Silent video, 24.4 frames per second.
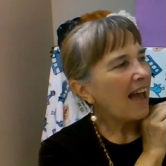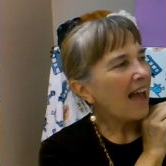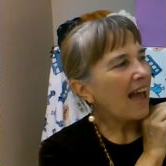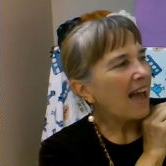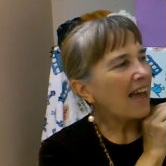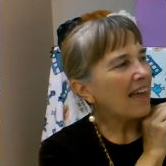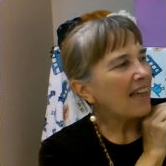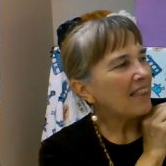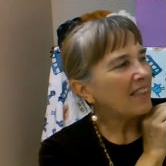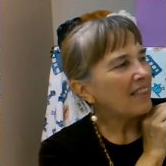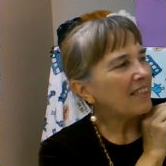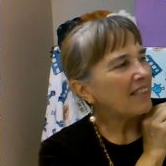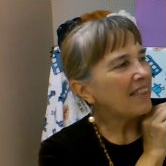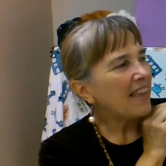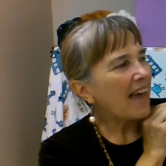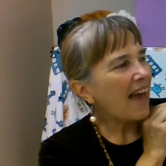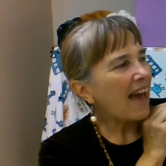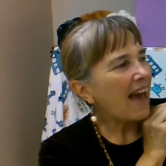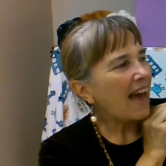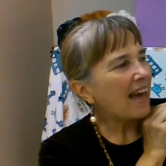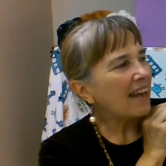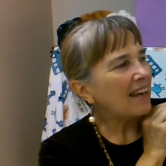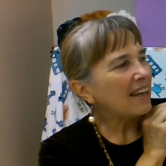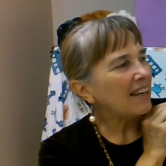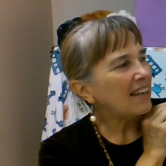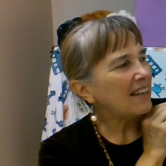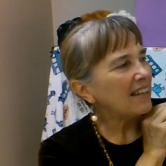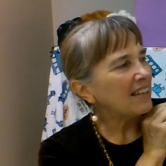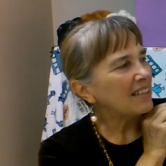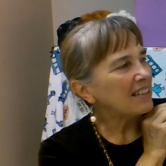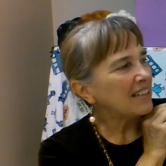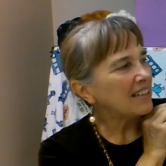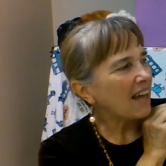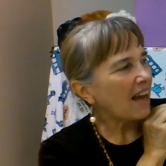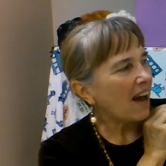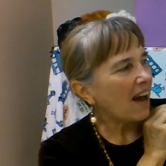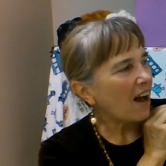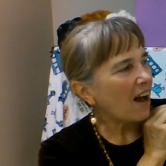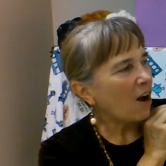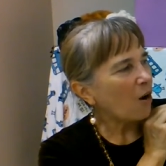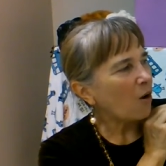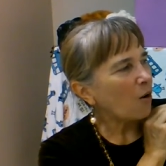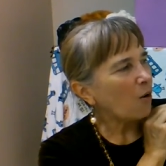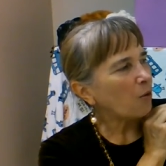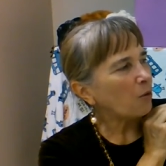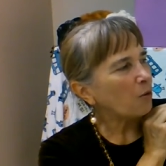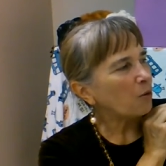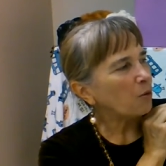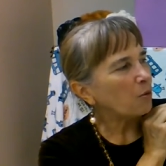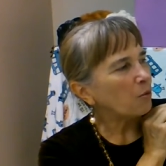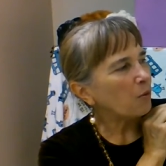And that is how